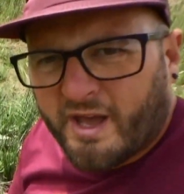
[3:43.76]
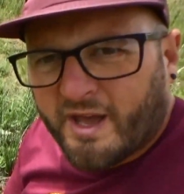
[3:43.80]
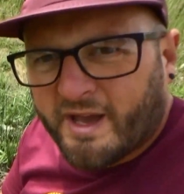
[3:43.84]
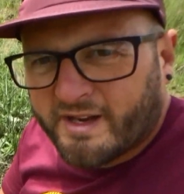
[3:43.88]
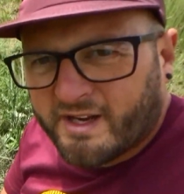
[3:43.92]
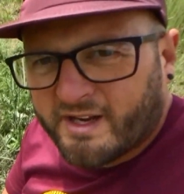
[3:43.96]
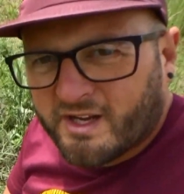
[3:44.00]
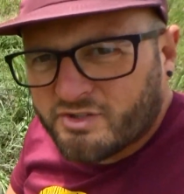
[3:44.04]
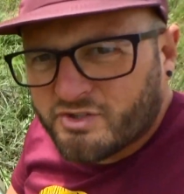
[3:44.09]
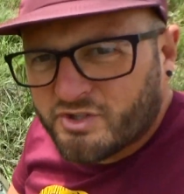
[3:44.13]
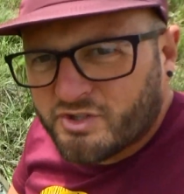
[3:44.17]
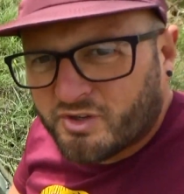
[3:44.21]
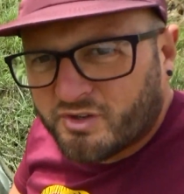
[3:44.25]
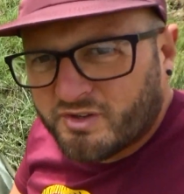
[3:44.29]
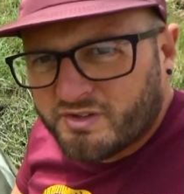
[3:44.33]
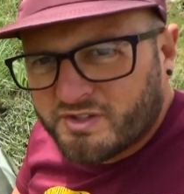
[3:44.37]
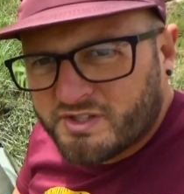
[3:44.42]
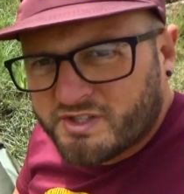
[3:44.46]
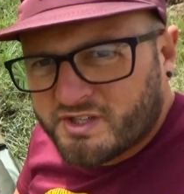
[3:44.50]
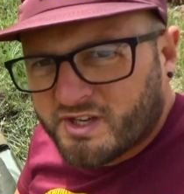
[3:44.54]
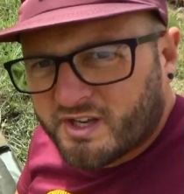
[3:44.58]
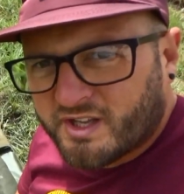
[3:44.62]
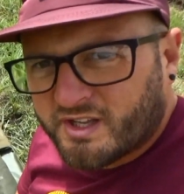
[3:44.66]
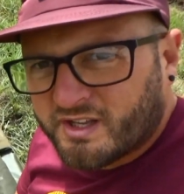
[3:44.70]
and as you can
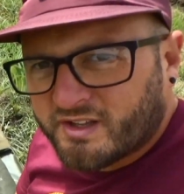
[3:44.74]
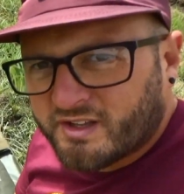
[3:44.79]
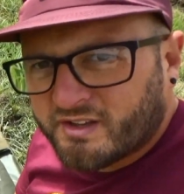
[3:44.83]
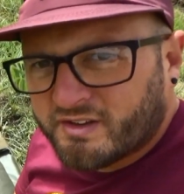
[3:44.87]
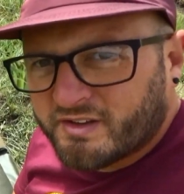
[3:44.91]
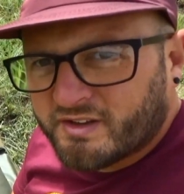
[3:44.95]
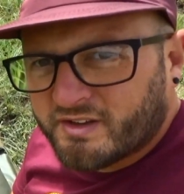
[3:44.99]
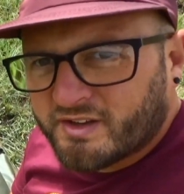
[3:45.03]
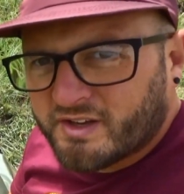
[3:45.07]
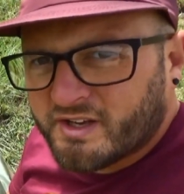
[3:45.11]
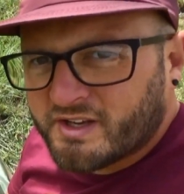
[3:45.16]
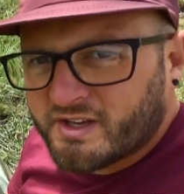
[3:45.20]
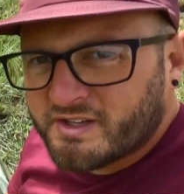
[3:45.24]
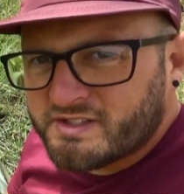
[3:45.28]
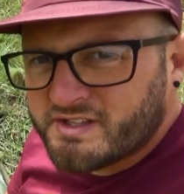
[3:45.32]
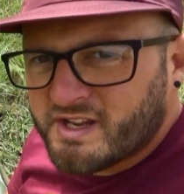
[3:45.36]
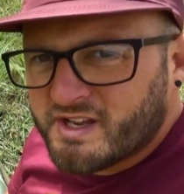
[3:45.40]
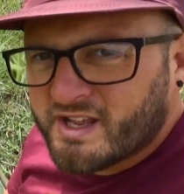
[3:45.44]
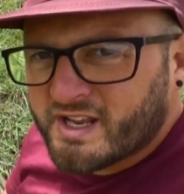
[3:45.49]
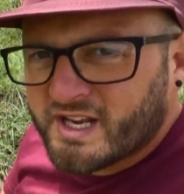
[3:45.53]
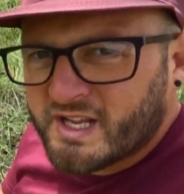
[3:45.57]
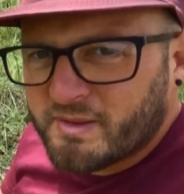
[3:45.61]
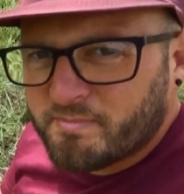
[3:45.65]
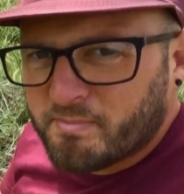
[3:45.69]
see, it is
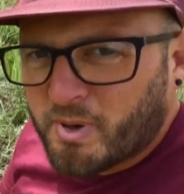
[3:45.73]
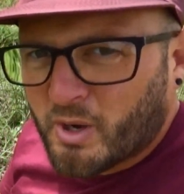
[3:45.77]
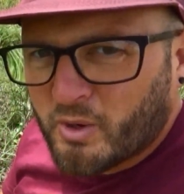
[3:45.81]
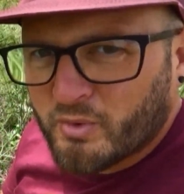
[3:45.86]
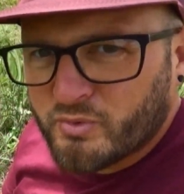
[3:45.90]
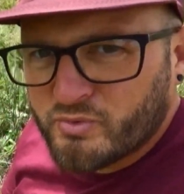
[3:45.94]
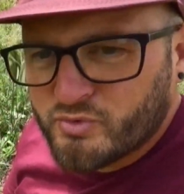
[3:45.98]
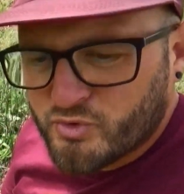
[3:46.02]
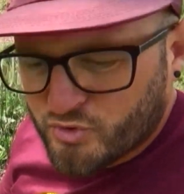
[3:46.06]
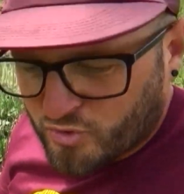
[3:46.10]
nearly bone